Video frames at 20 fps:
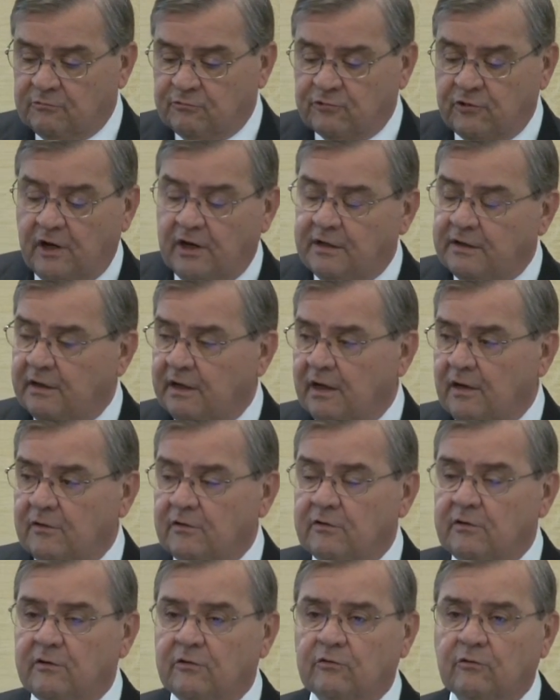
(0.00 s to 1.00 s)
jot down
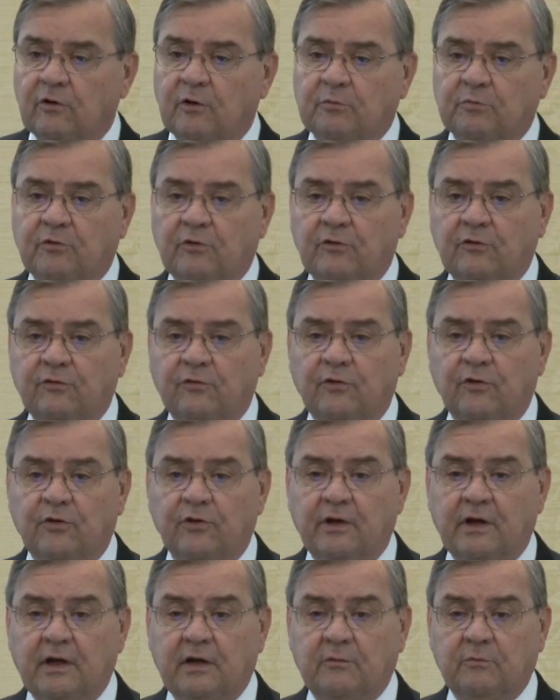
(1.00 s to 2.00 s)
the descriptors for
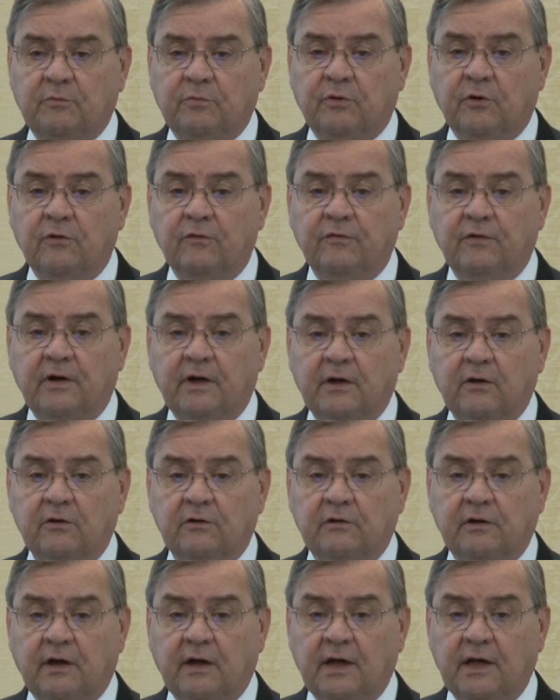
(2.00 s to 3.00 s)
that profile
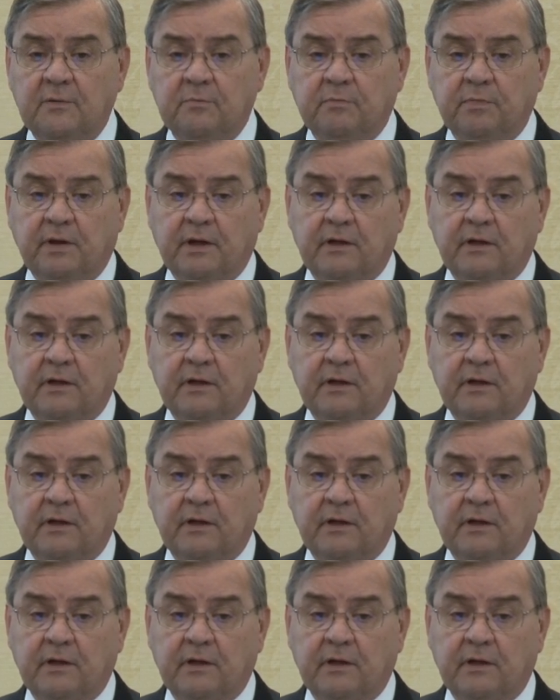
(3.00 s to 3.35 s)
type,